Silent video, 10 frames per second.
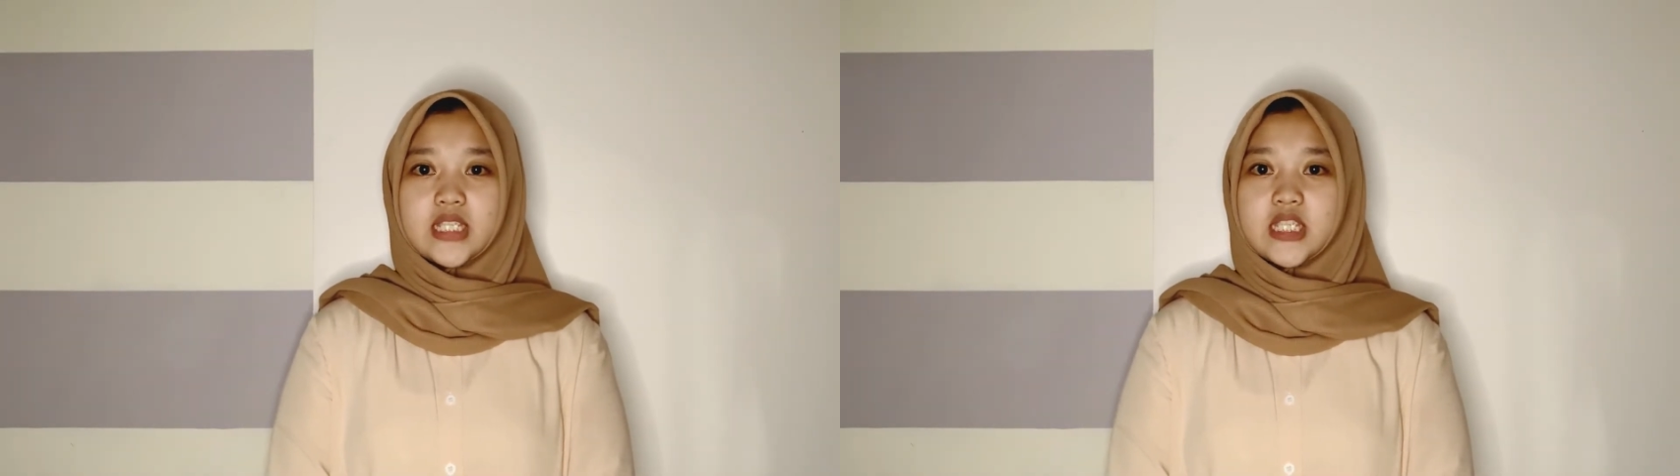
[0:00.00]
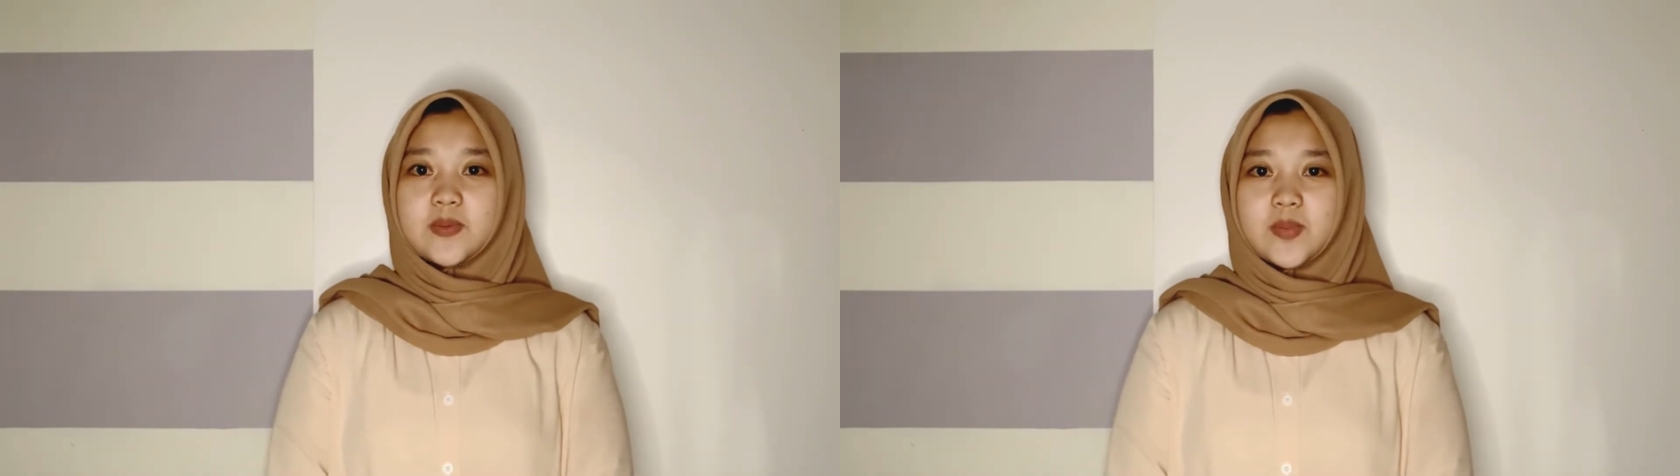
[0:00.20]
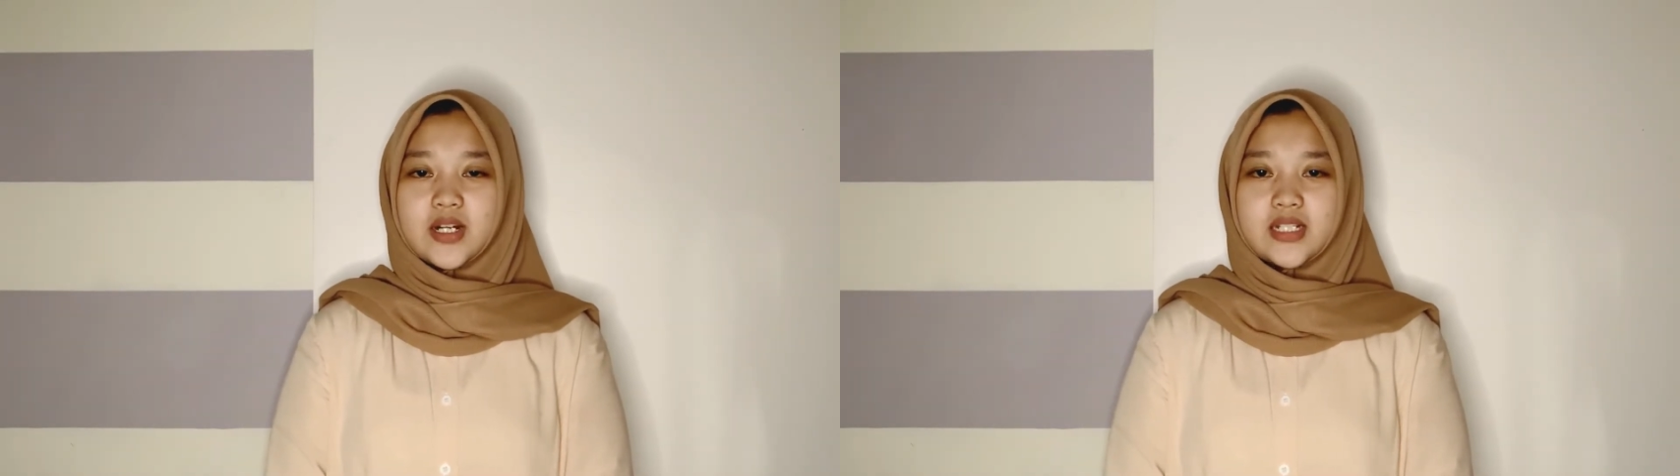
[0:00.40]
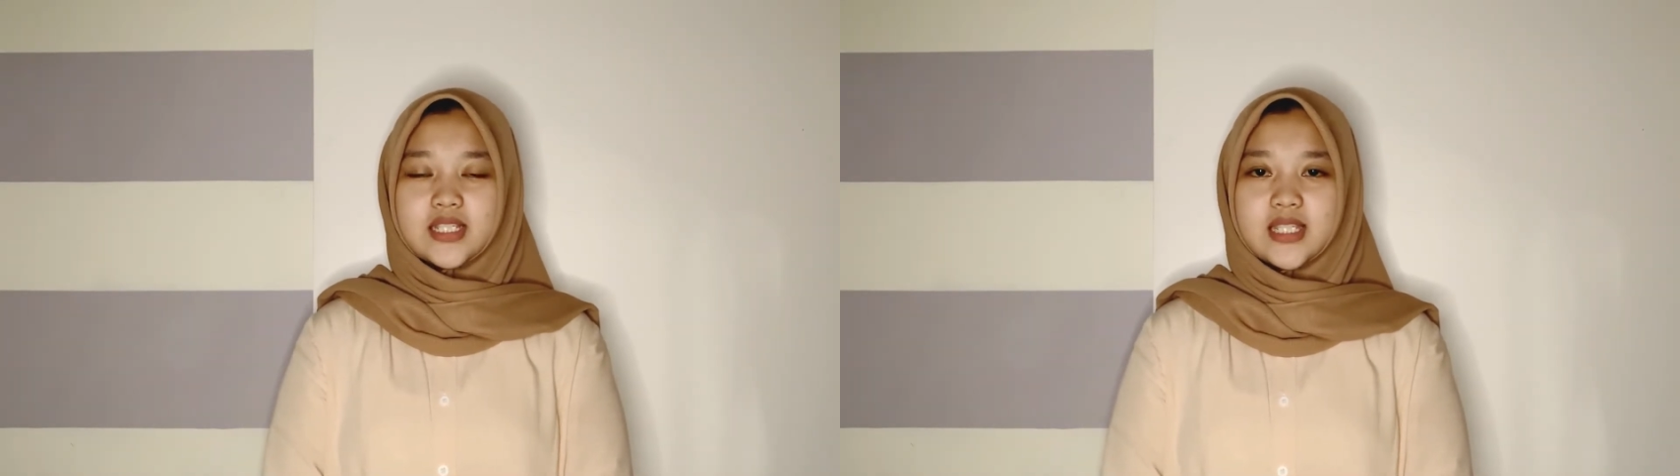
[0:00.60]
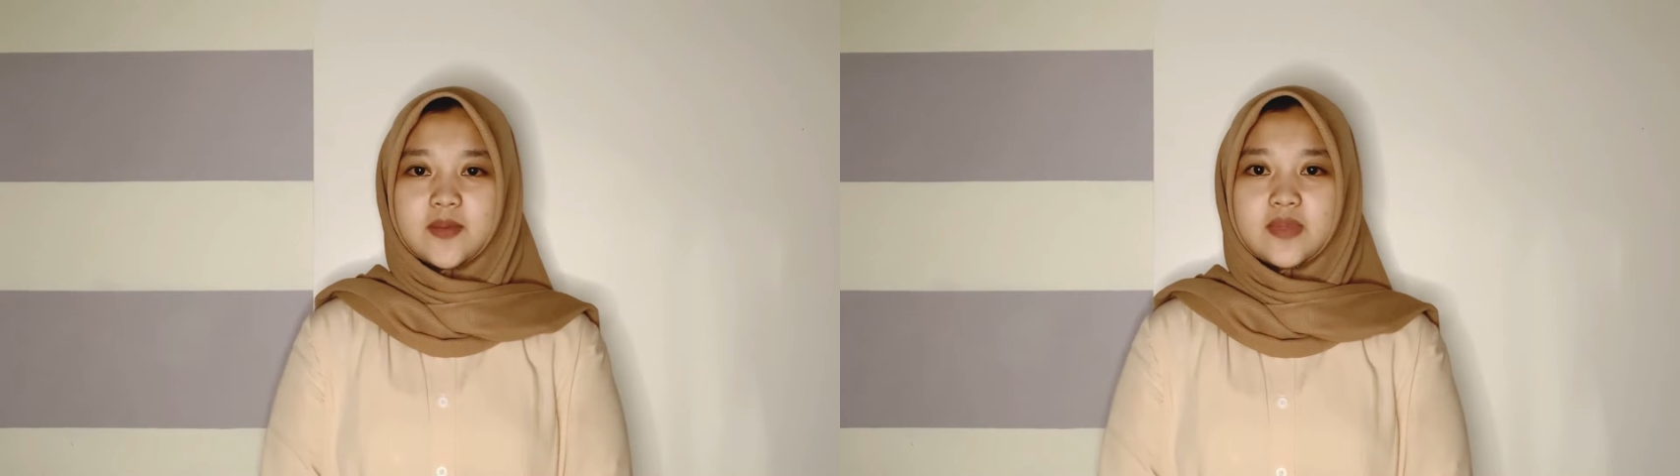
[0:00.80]

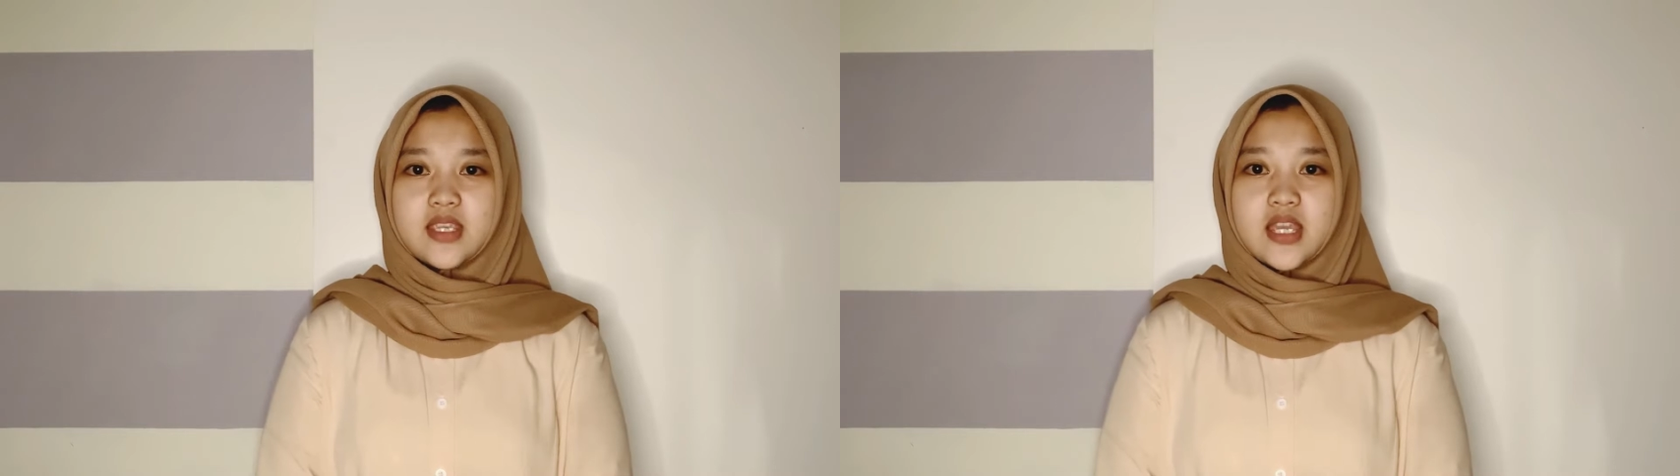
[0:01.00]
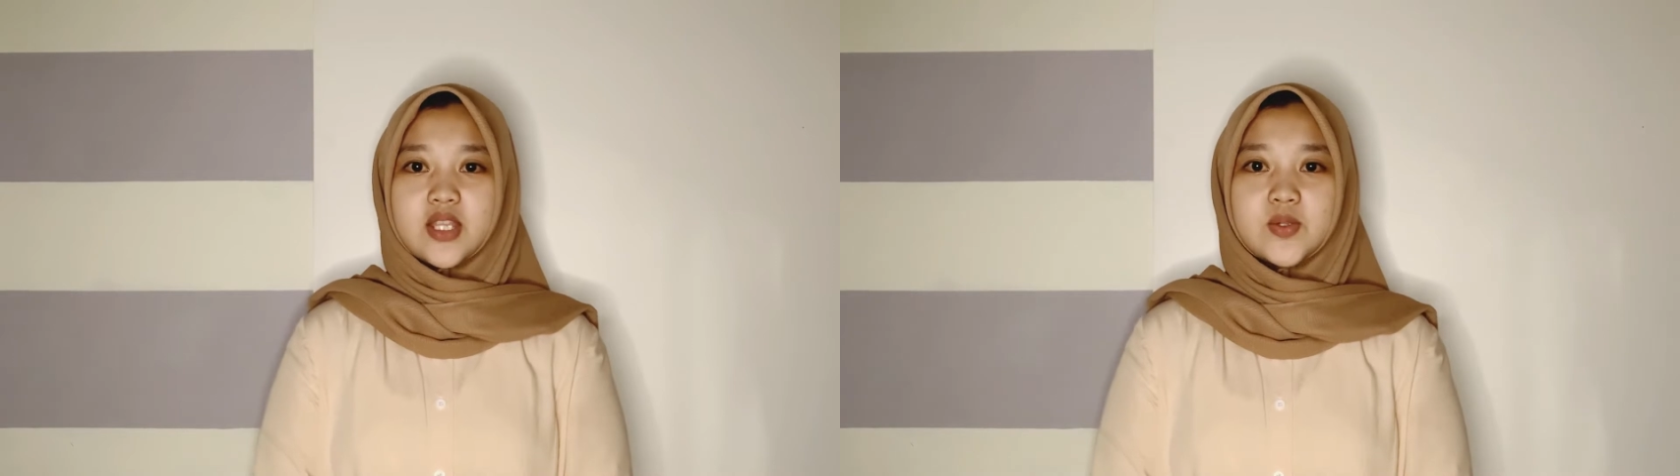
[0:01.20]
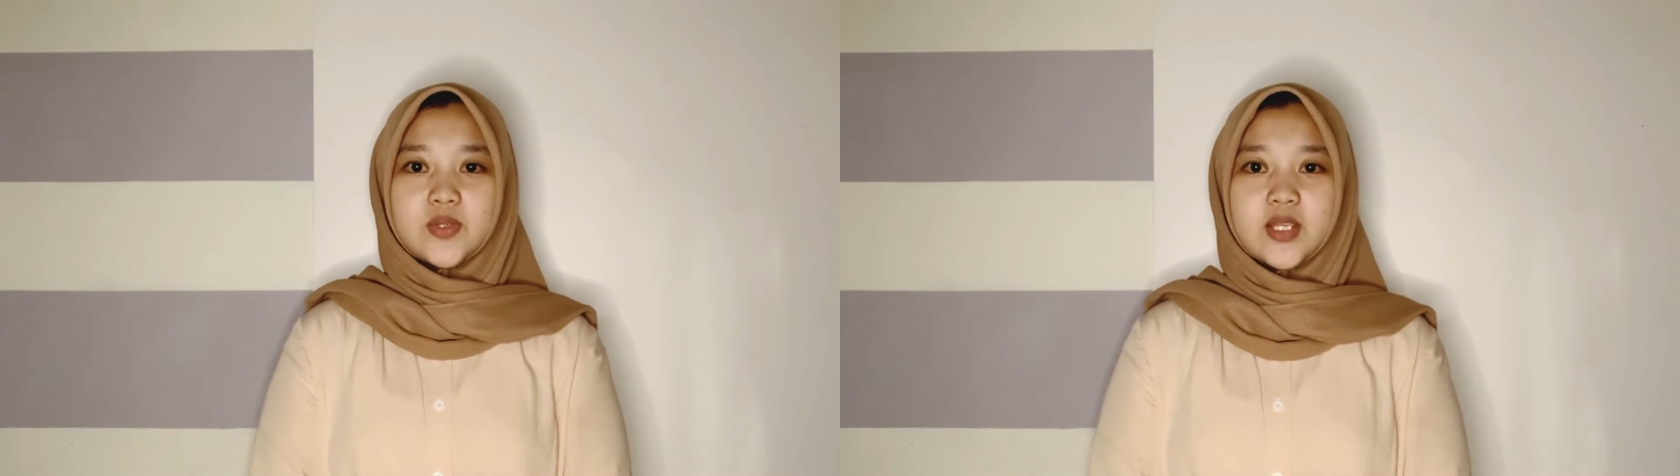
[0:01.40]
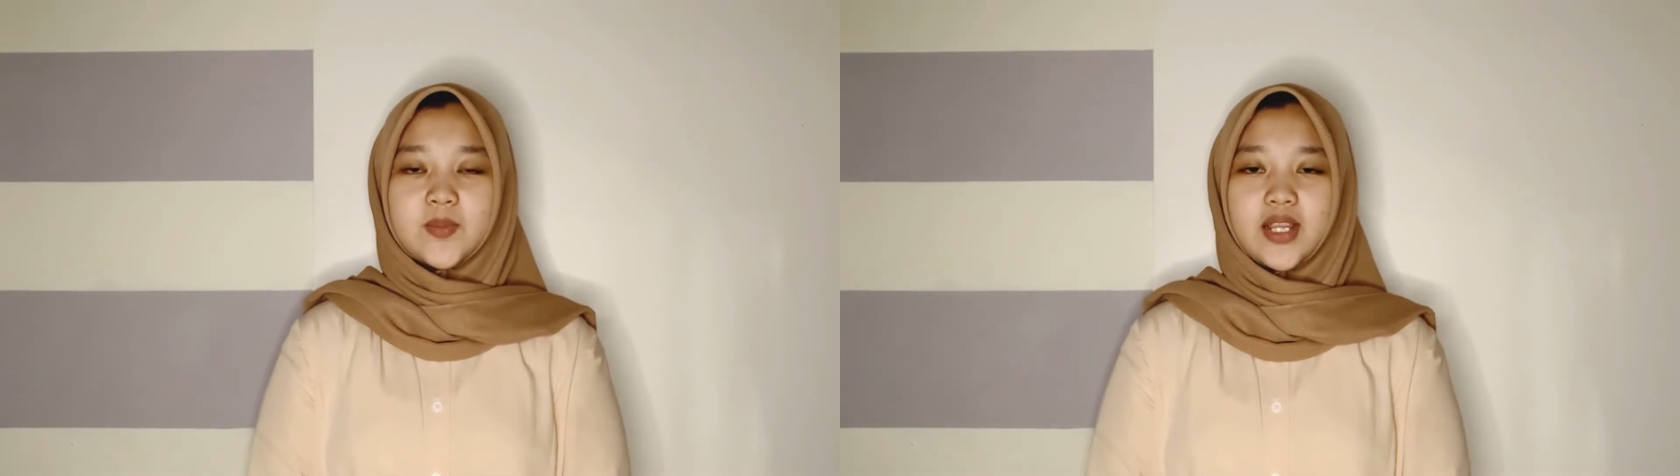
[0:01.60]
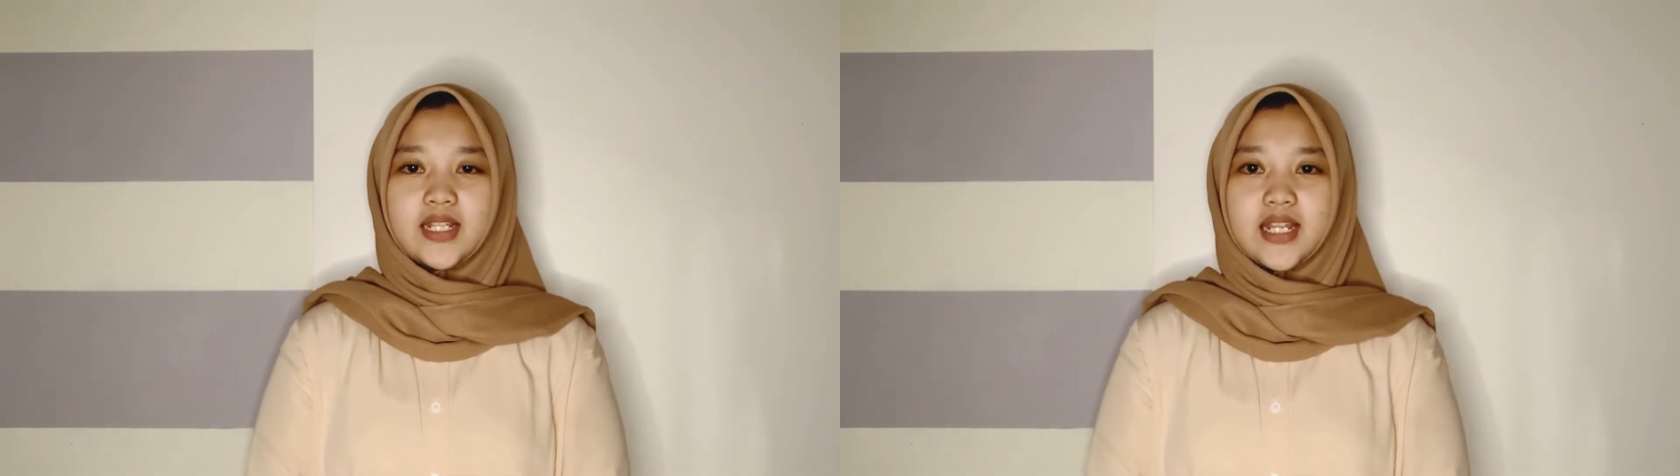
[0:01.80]
hyperglycemia during
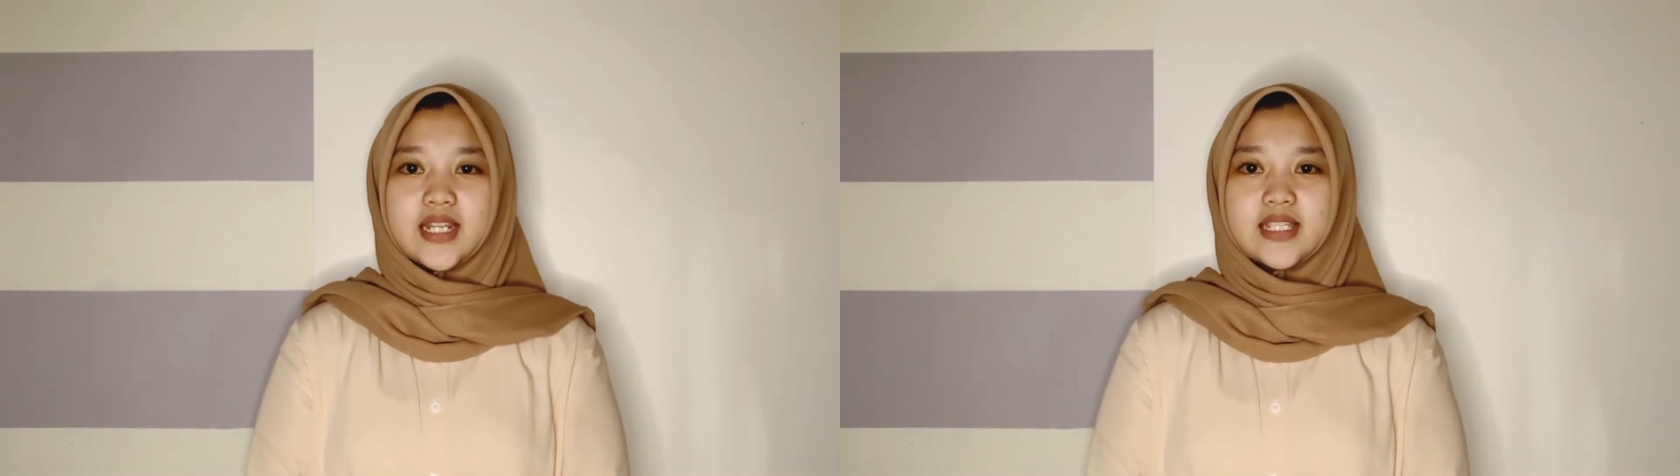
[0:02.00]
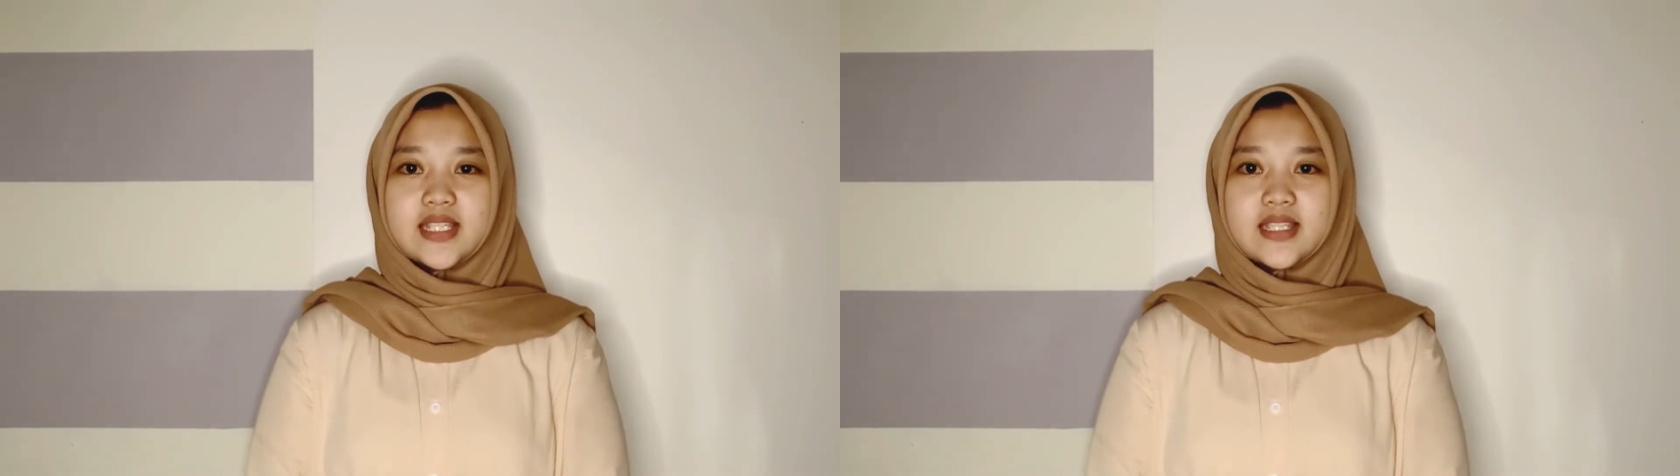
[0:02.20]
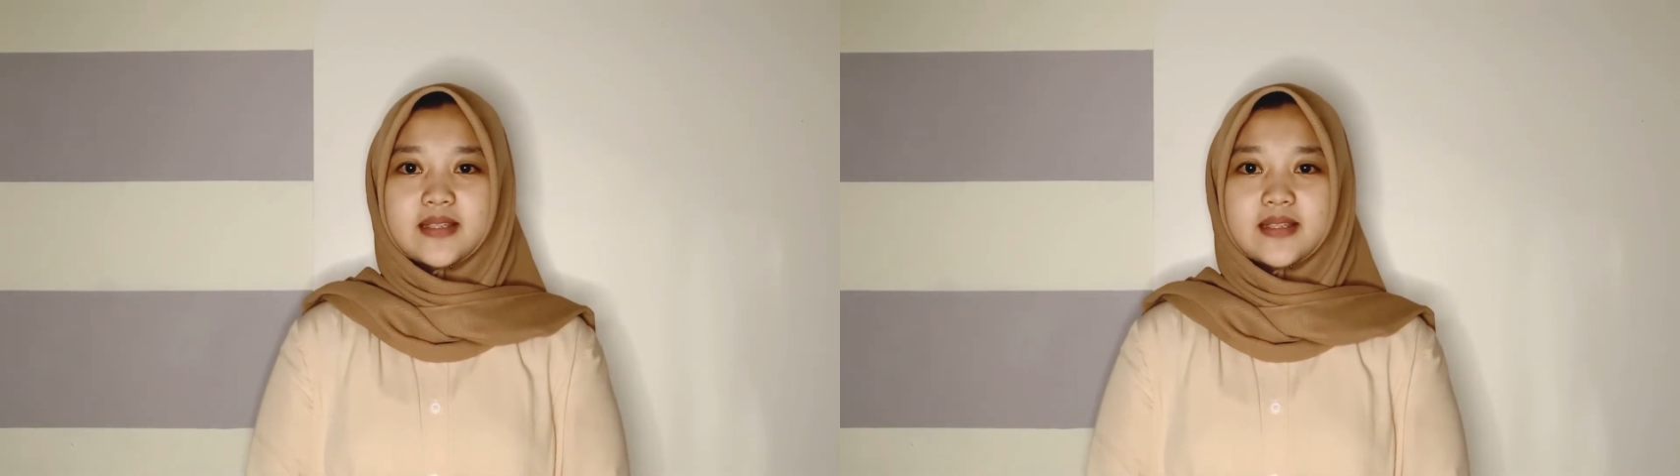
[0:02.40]
pregnancy.